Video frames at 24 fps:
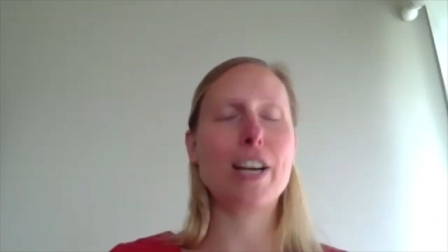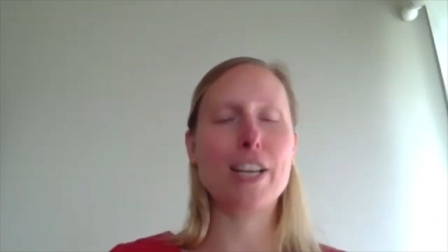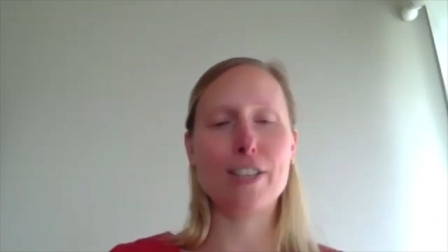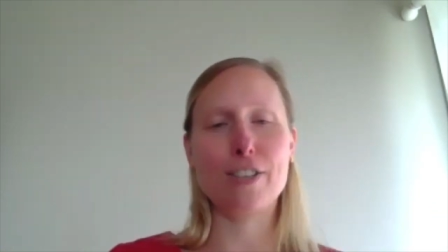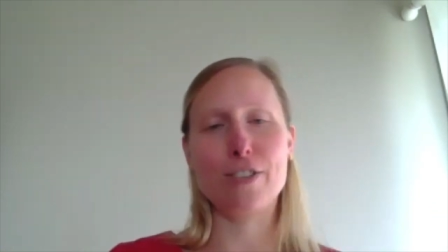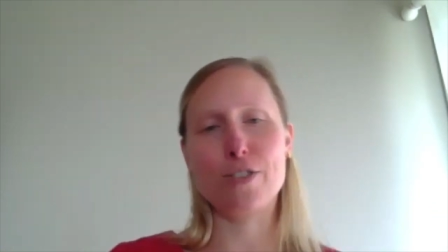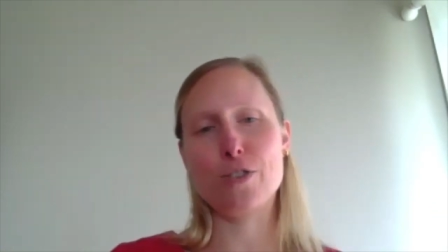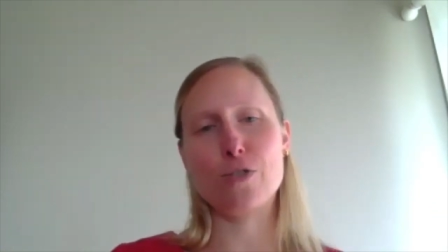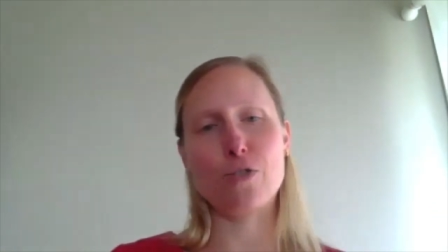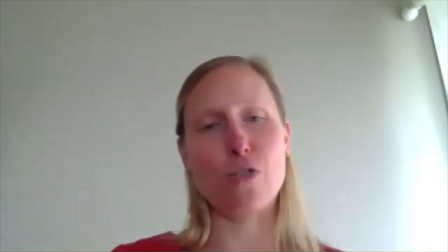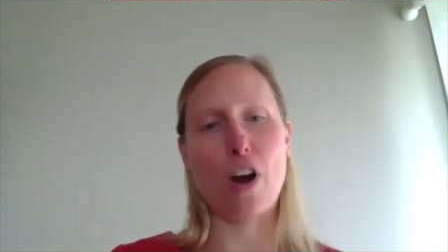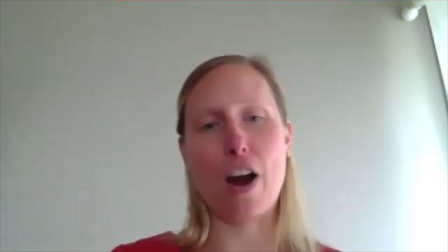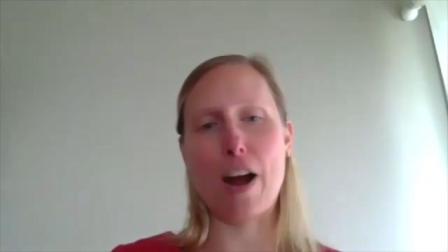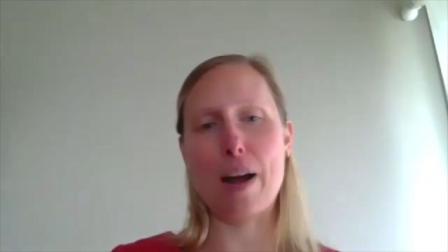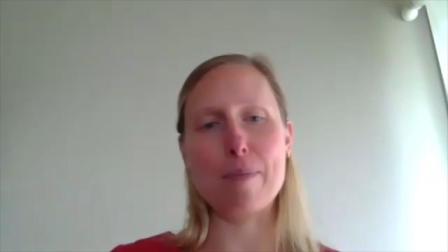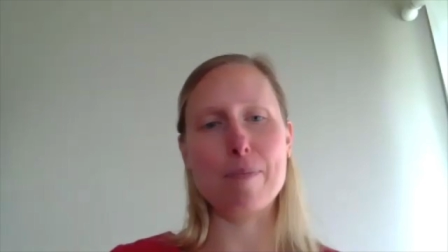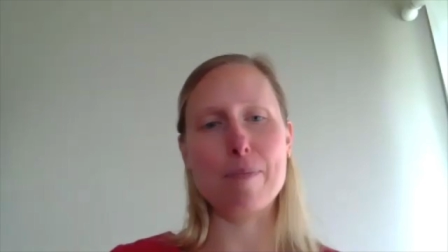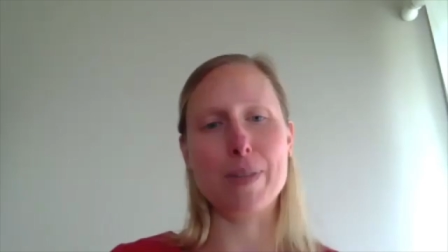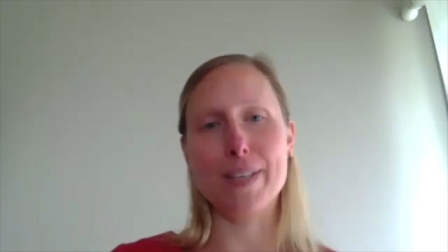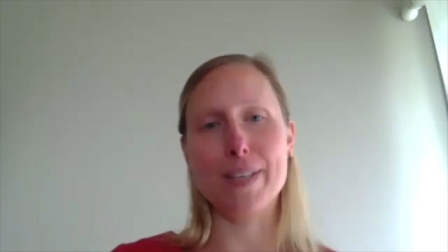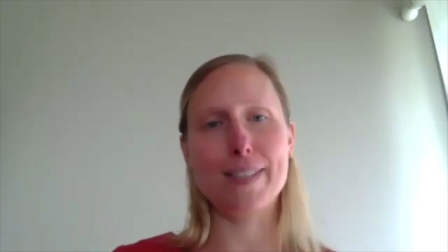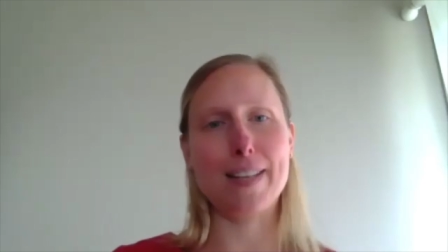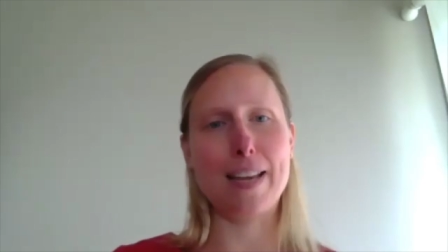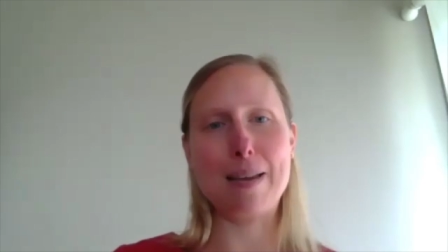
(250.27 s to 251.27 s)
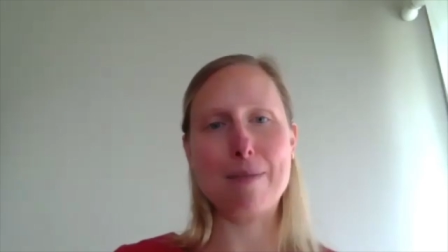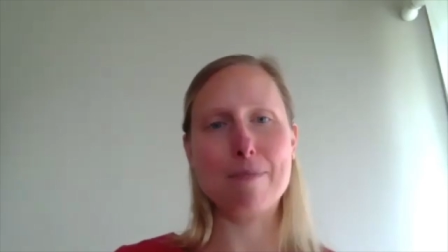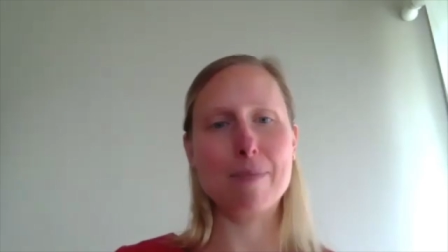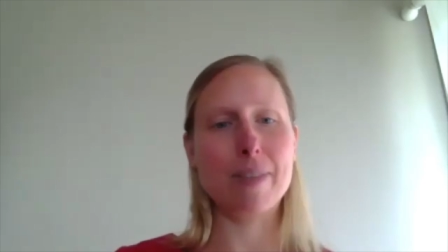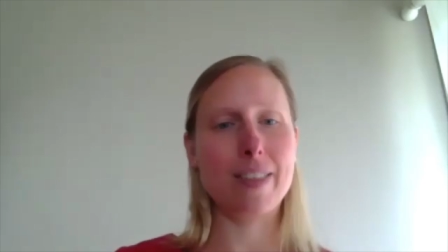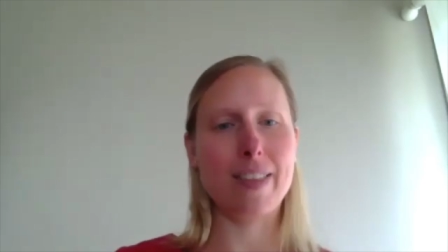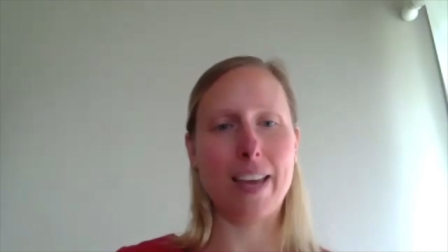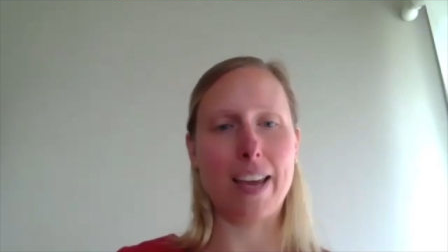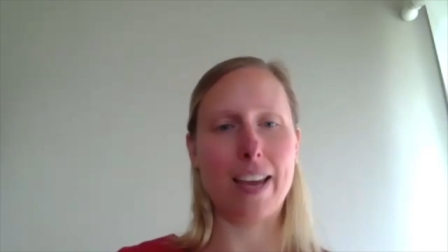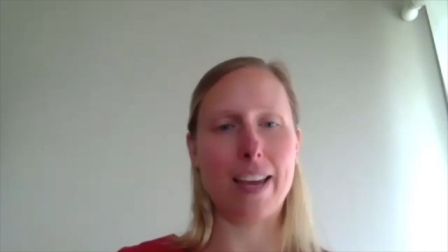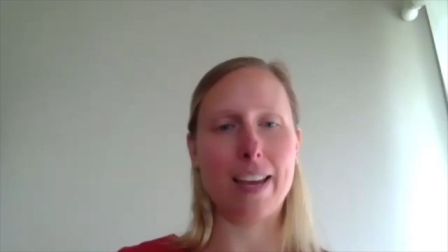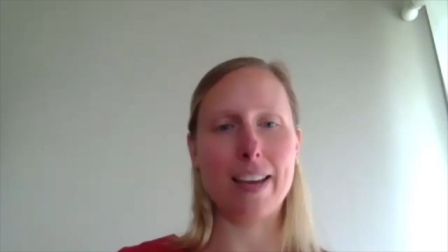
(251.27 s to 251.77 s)
to describe the same
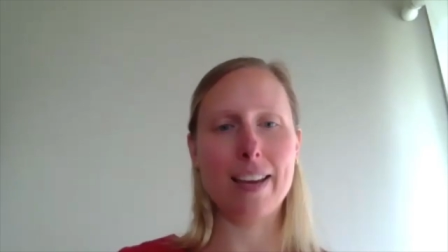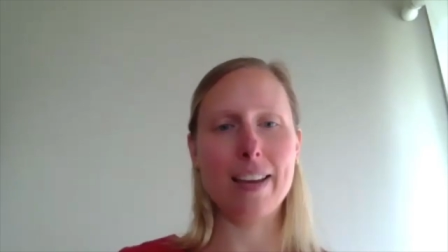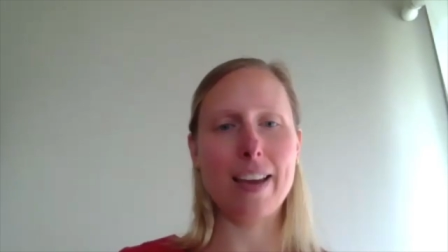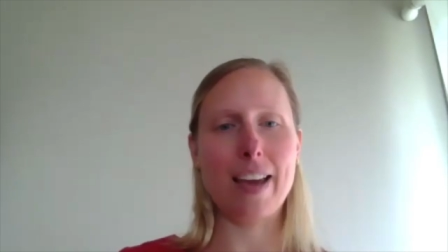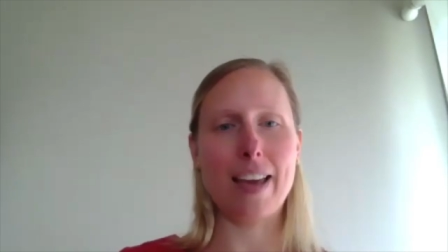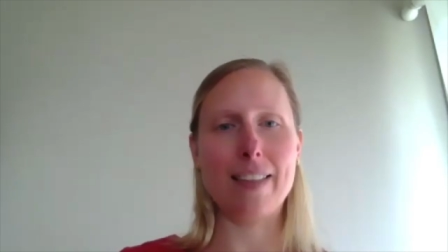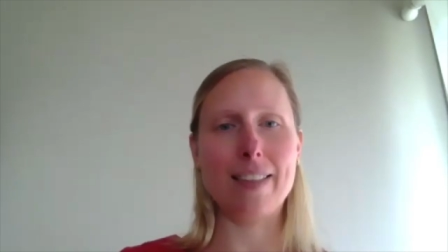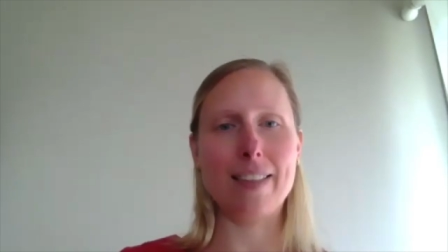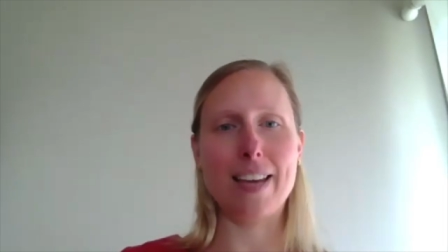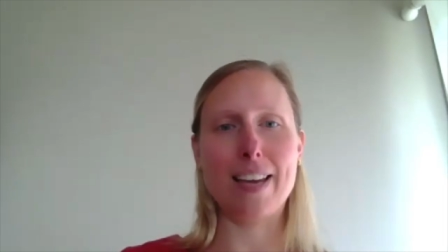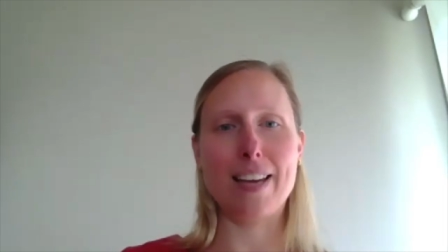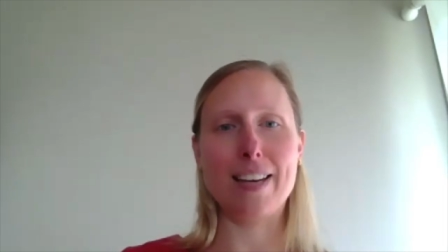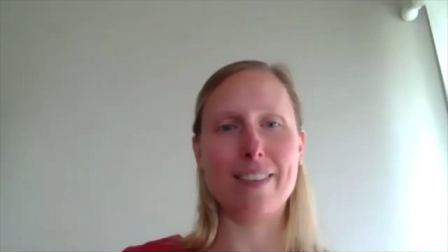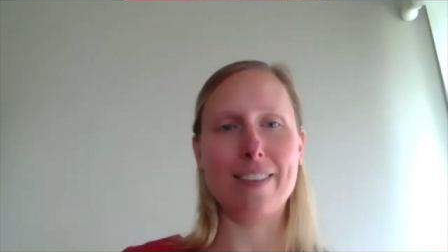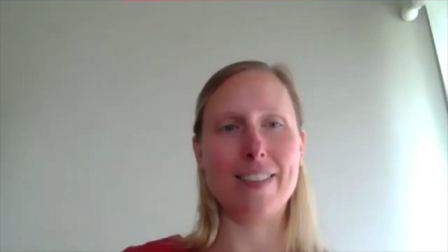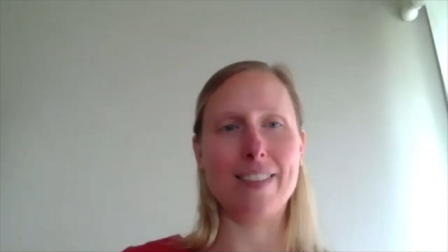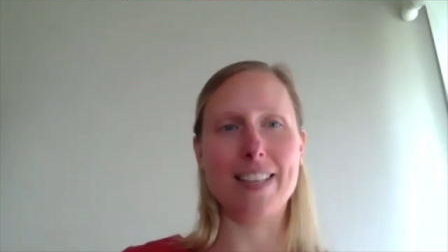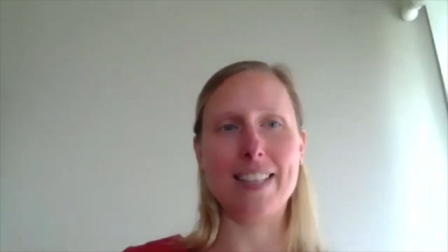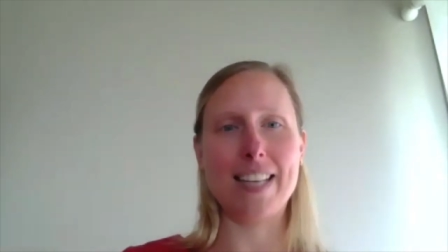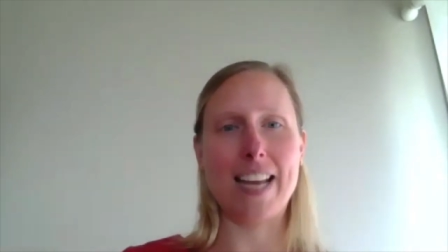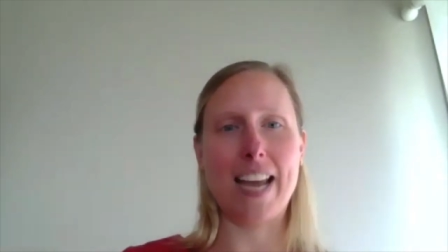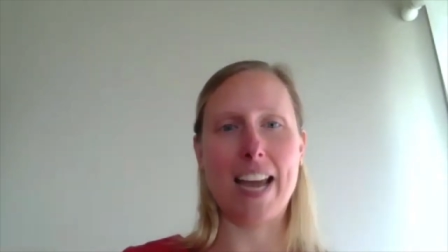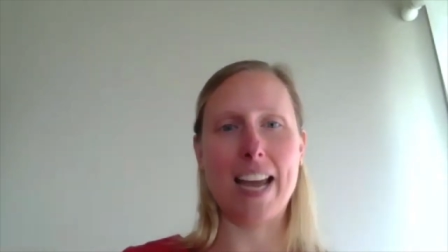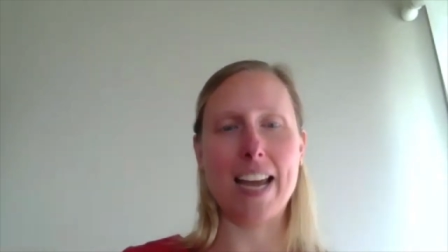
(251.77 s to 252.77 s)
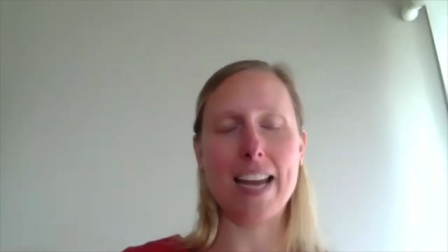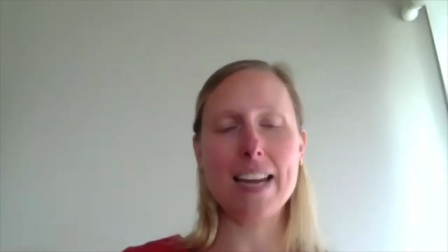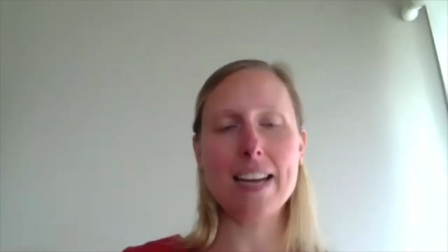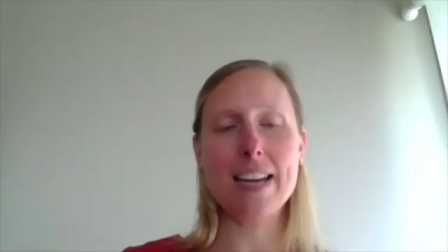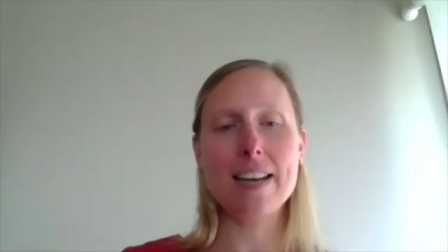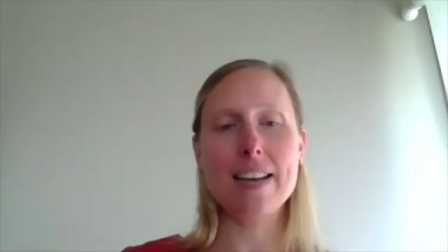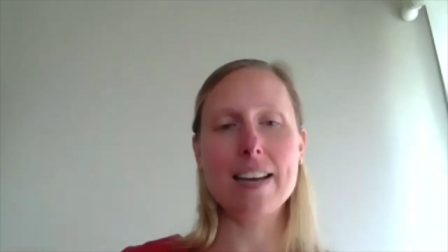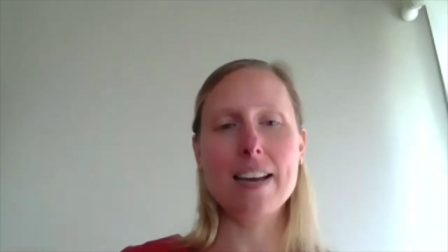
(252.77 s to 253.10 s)
thing at the end of the day